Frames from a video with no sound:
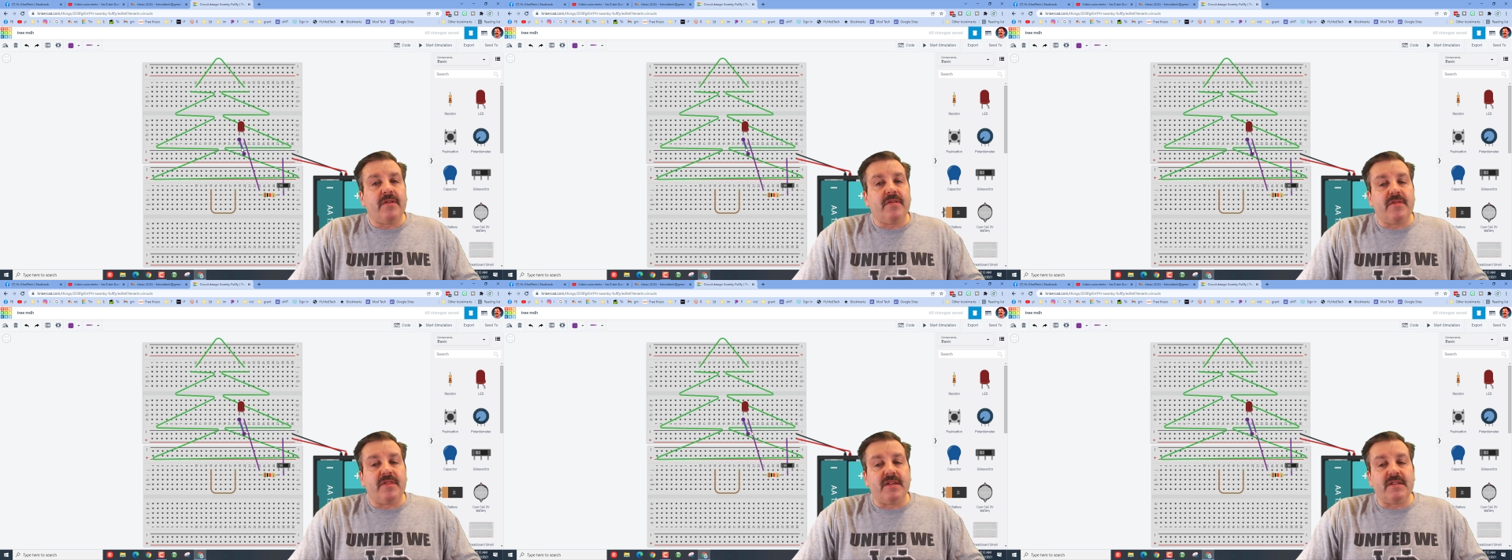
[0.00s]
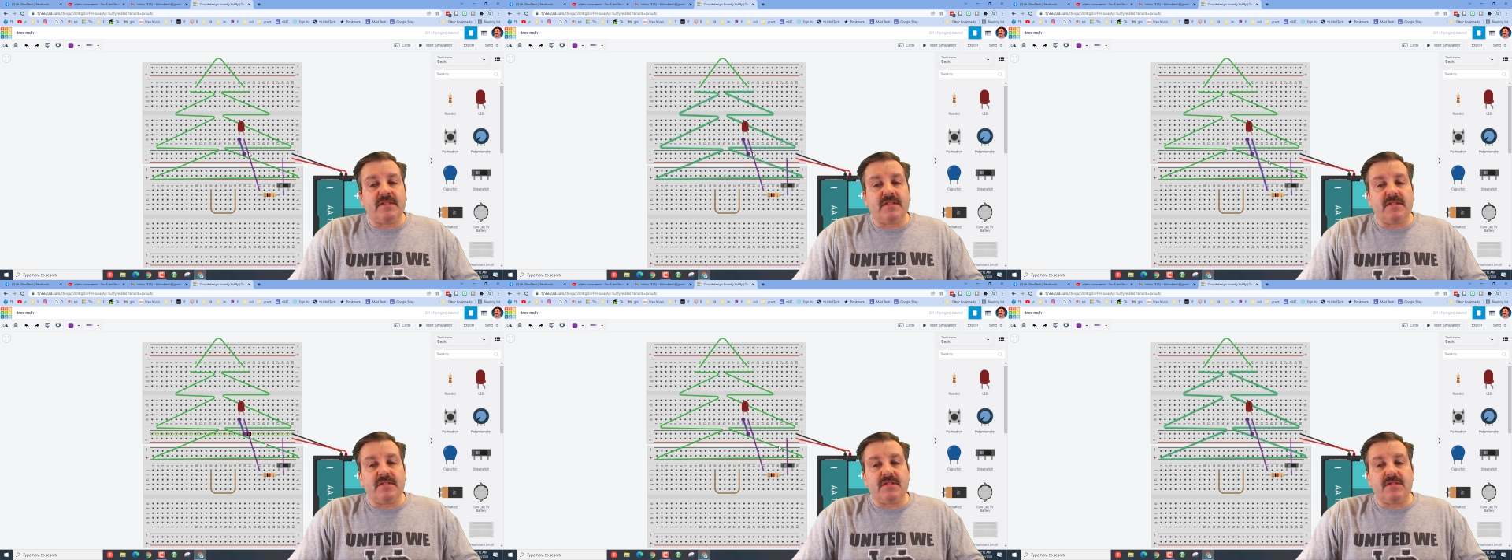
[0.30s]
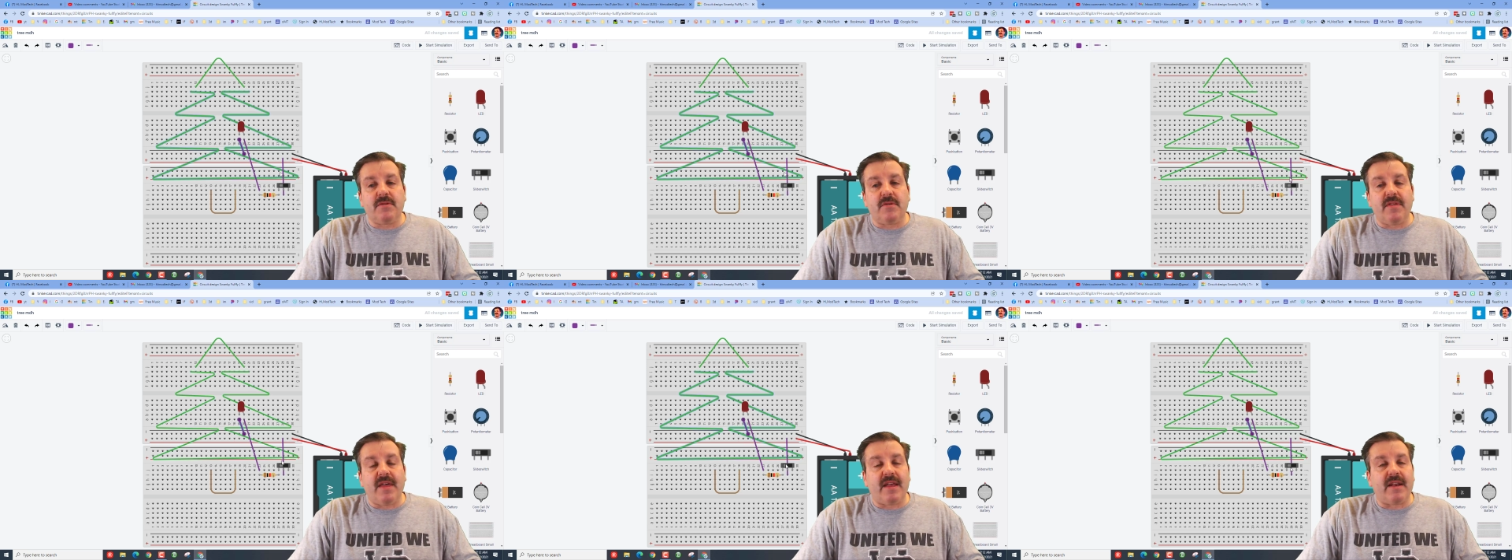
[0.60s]
This is
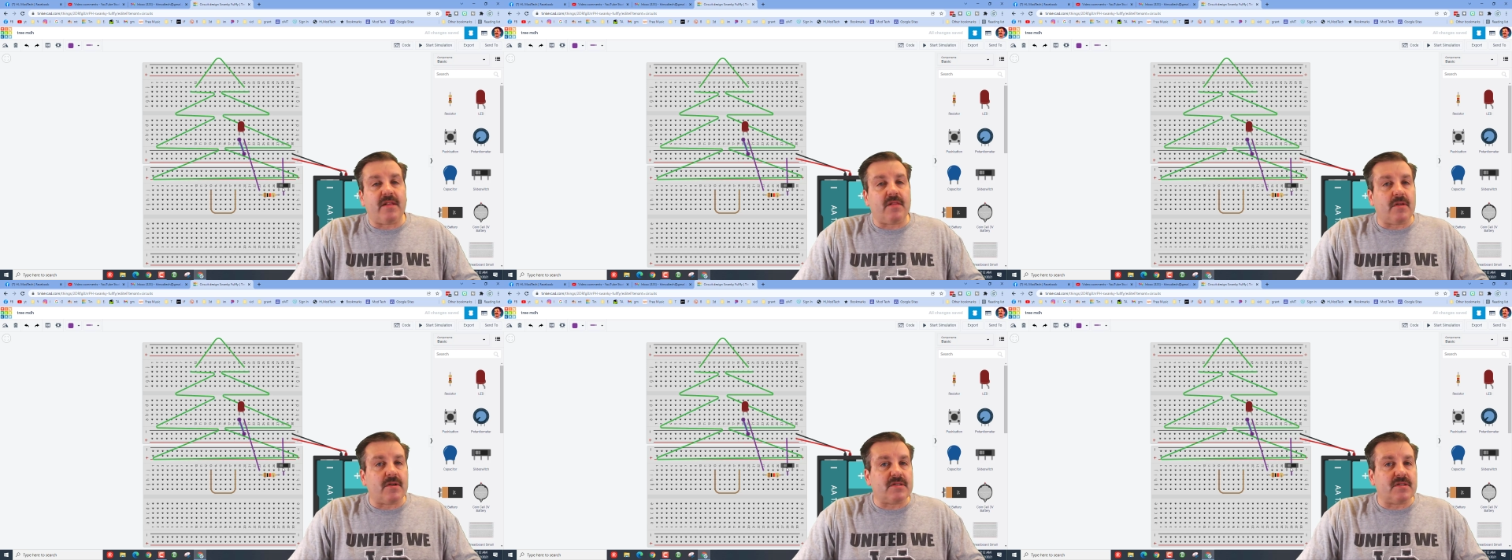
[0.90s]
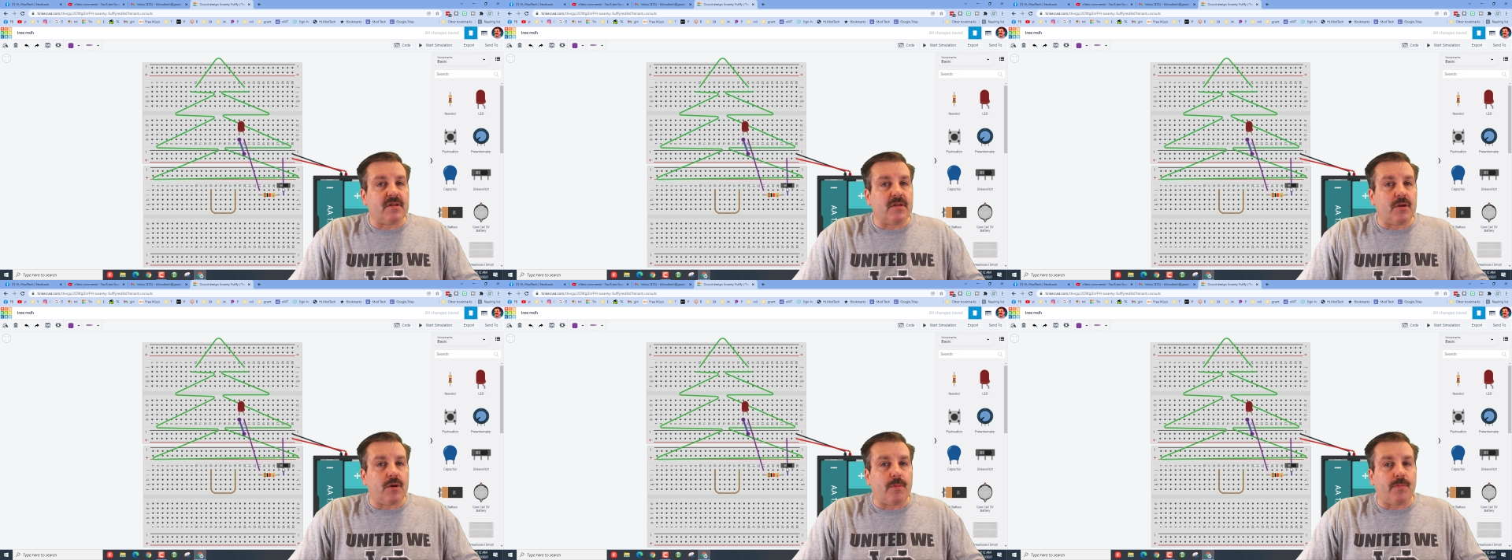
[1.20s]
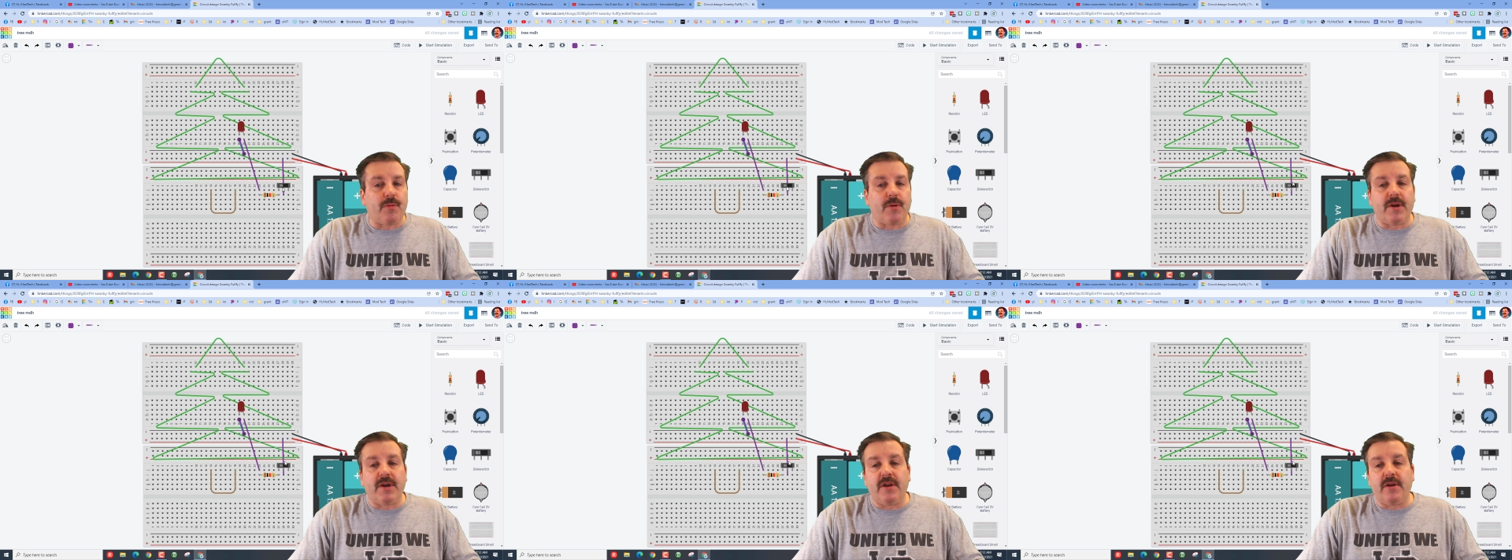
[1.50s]
so that it looks a little
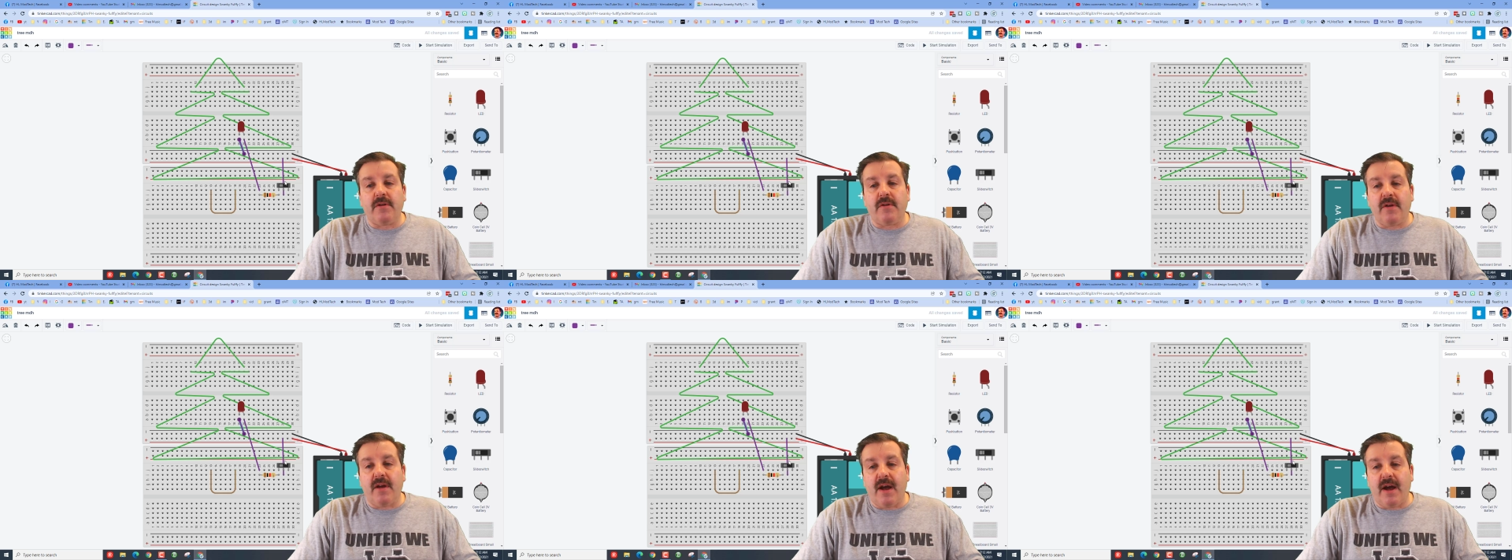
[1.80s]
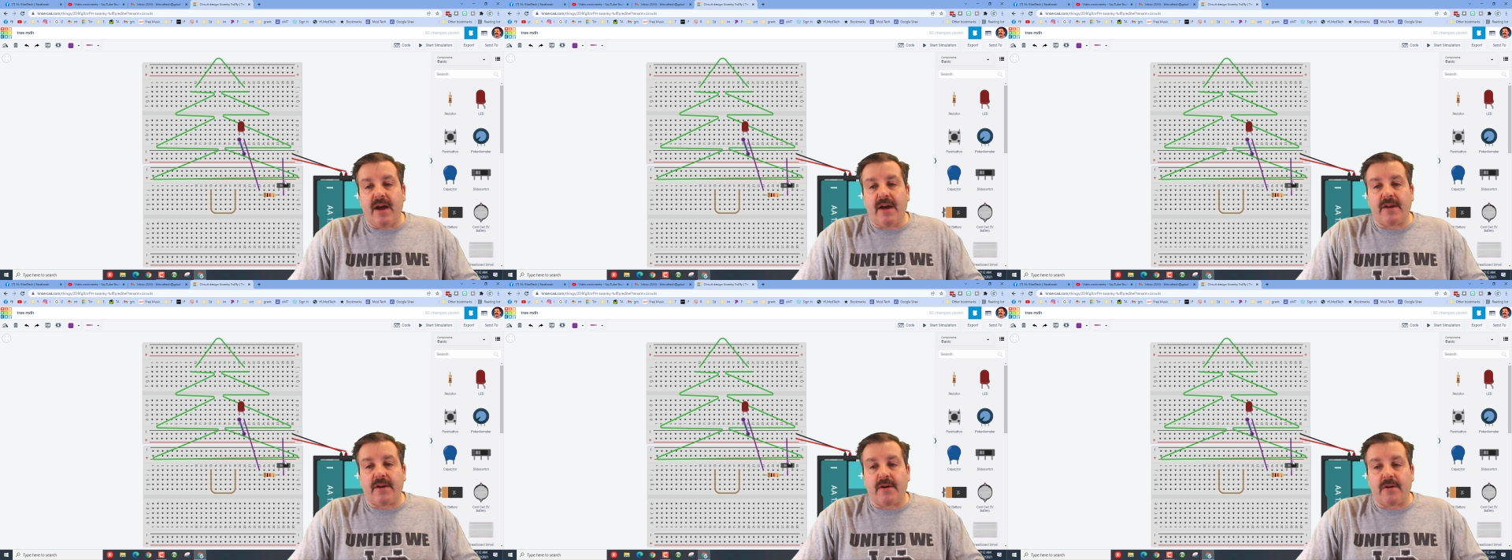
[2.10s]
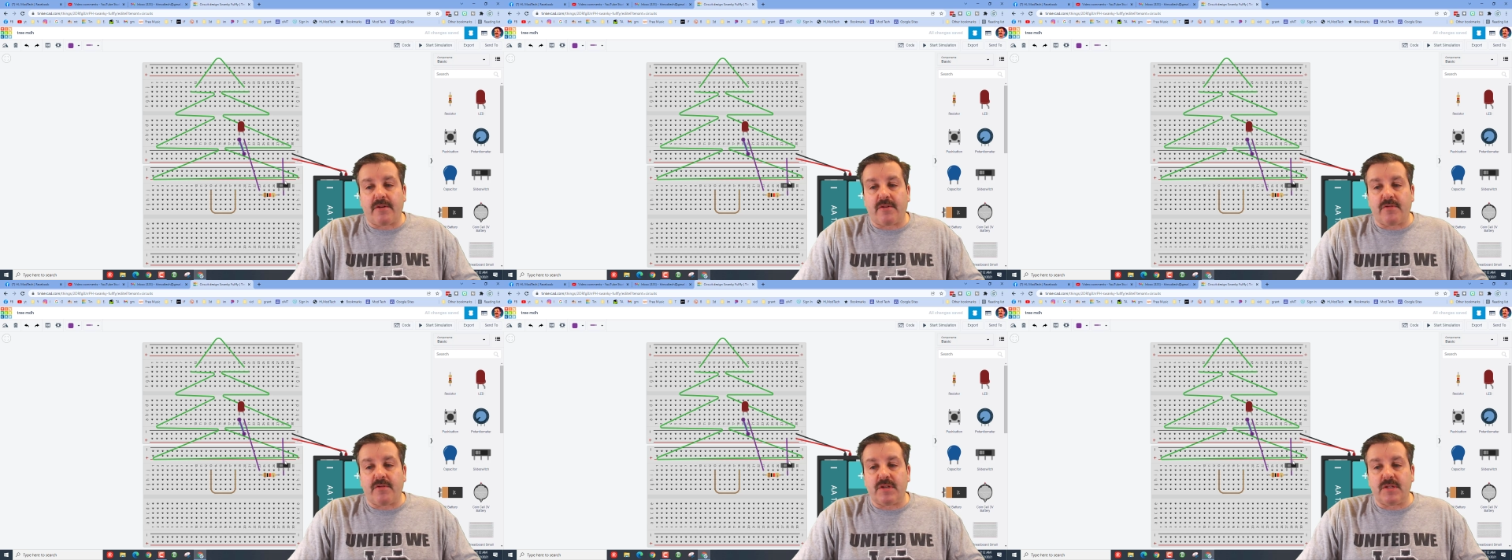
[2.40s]
prettier on
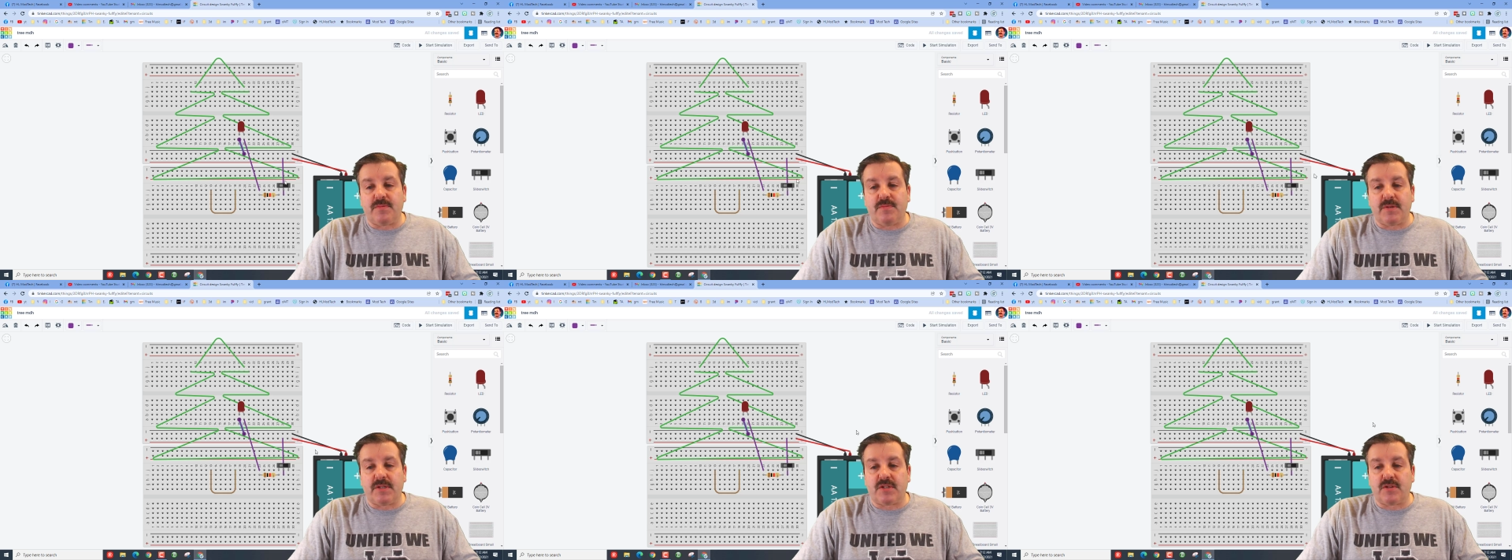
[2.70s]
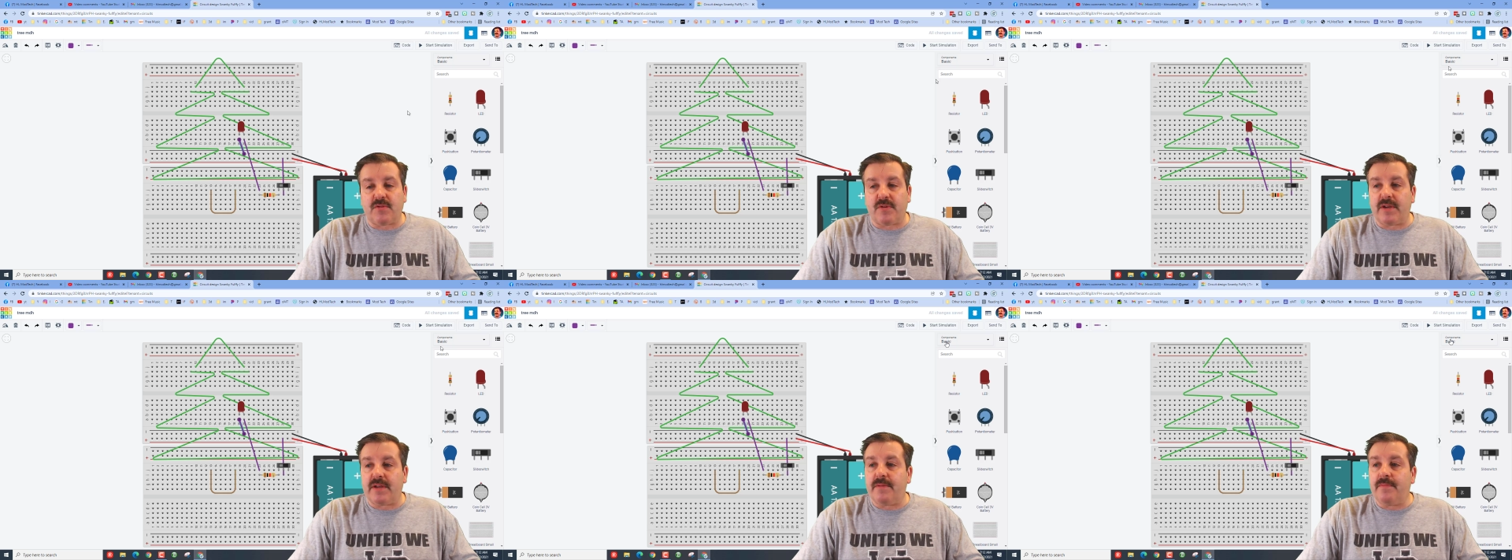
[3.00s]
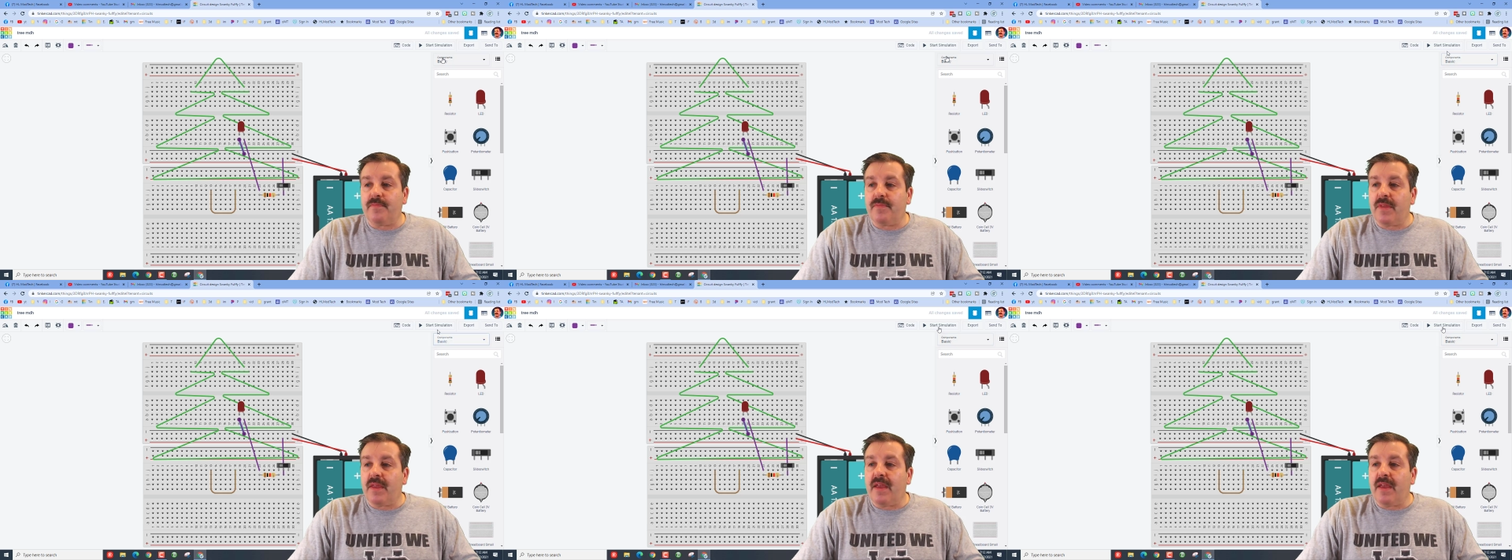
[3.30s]
our Christmas tree.